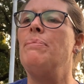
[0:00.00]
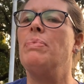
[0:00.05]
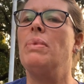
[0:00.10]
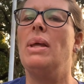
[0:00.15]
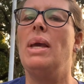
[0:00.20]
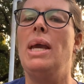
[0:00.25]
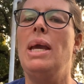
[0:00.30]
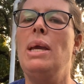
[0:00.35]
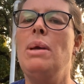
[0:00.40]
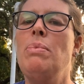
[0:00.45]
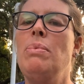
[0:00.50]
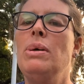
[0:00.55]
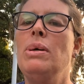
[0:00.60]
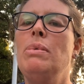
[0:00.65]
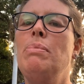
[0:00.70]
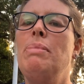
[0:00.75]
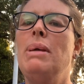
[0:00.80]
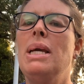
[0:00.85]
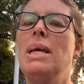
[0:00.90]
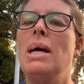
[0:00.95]
He will
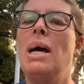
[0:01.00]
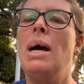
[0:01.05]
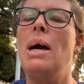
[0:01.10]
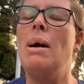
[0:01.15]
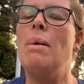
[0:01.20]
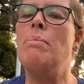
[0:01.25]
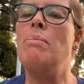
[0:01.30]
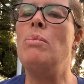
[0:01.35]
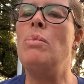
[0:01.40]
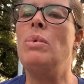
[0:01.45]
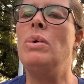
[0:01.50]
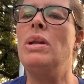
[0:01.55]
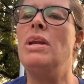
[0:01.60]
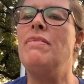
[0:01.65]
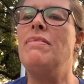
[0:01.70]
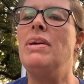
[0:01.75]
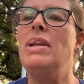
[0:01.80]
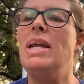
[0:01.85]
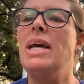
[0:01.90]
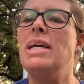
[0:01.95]
become one
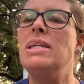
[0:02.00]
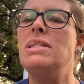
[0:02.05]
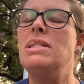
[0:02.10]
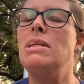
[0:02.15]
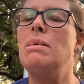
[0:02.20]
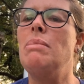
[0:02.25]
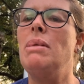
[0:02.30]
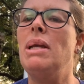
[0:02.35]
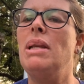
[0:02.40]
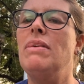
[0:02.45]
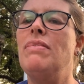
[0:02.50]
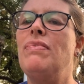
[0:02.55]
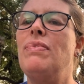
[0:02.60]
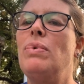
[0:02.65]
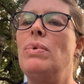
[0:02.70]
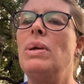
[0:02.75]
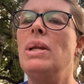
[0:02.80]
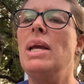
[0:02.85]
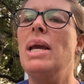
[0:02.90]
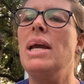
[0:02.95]
of an estimated
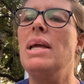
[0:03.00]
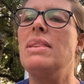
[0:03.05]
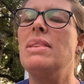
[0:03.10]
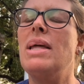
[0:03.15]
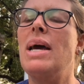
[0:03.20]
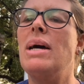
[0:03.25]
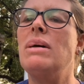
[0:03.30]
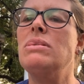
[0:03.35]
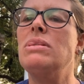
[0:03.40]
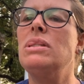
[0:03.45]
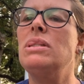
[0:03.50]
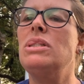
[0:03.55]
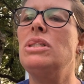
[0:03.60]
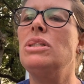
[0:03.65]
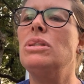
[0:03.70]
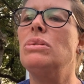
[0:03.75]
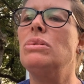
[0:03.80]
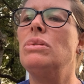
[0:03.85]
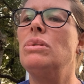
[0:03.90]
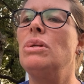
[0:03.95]
48,000
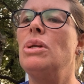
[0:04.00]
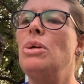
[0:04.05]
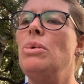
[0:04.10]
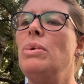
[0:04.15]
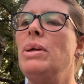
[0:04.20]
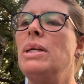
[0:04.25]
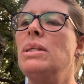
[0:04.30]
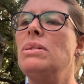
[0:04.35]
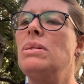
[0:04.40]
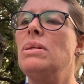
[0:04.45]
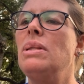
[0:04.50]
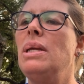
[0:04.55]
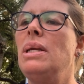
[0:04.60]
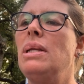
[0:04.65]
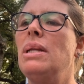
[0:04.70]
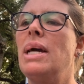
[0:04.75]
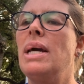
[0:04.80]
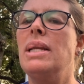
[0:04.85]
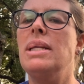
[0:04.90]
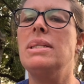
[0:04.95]
children who enter the
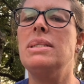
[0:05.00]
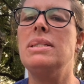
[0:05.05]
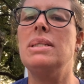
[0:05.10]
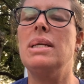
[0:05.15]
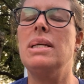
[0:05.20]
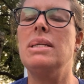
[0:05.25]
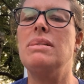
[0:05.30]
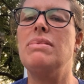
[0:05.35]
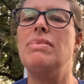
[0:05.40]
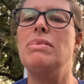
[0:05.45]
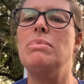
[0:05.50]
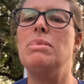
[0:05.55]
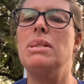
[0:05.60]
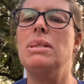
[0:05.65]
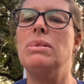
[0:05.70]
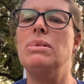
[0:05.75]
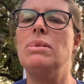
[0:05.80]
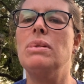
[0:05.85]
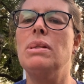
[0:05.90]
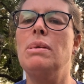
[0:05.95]
United States from
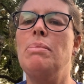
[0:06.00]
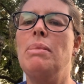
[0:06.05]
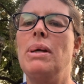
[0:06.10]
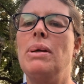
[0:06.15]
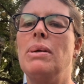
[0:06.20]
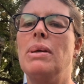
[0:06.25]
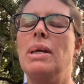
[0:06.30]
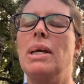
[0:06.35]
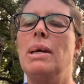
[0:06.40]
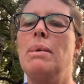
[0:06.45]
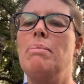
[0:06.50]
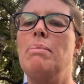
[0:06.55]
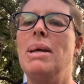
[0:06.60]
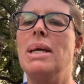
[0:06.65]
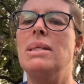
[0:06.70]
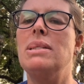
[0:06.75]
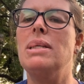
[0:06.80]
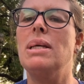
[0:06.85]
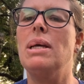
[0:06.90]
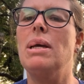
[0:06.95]
Central America and
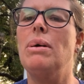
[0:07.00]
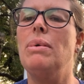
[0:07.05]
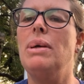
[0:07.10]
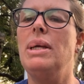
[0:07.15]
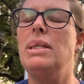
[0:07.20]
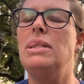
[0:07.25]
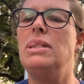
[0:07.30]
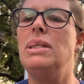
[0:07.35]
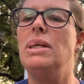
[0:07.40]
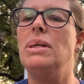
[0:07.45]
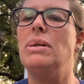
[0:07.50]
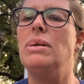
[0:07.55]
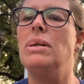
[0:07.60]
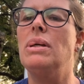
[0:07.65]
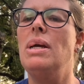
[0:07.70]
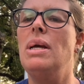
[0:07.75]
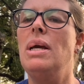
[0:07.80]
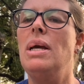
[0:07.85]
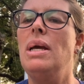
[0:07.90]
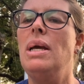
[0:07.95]
Mexico each year,
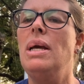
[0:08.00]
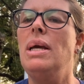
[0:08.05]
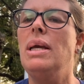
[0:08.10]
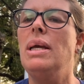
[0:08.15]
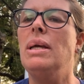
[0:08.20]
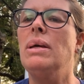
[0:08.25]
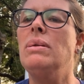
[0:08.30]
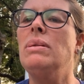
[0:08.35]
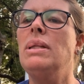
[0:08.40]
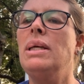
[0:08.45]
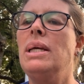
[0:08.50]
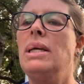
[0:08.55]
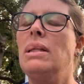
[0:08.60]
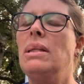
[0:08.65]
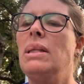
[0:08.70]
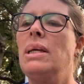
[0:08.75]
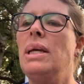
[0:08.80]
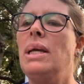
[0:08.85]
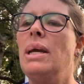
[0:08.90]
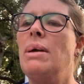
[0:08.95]

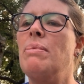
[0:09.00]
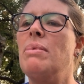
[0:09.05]
illegally and